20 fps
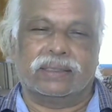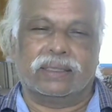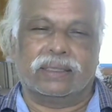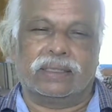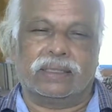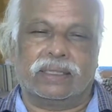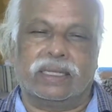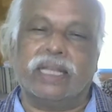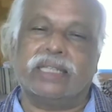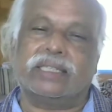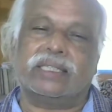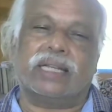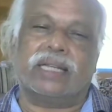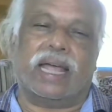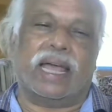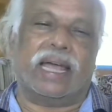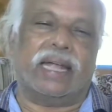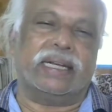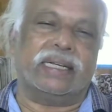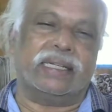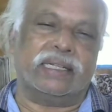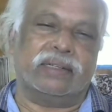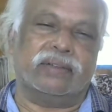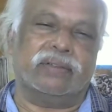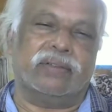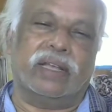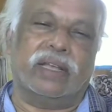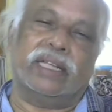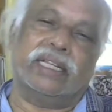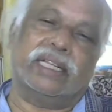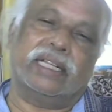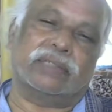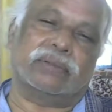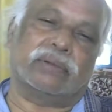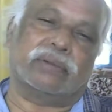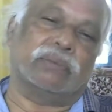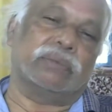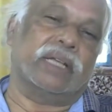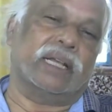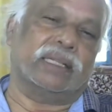Each land varies
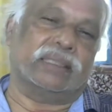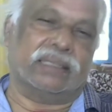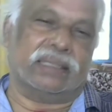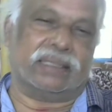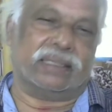from the other.